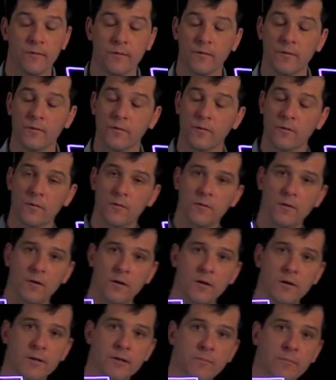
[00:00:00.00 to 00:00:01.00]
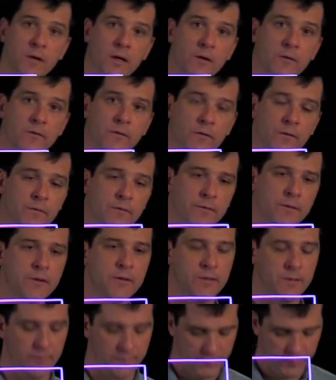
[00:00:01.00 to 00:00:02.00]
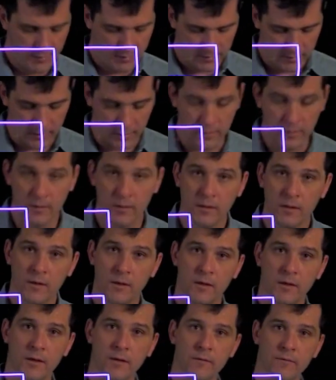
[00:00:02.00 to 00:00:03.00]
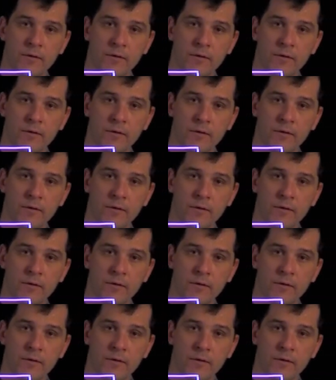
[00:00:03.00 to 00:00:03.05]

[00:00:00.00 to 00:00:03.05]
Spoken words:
to store large amounts of digital data in a